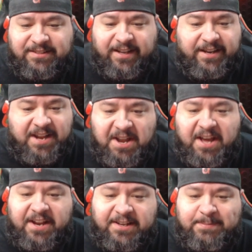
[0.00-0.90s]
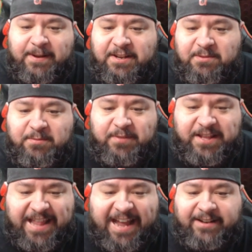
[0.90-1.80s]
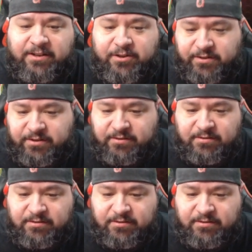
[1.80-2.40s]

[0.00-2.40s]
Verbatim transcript: I did not expect it would be that good.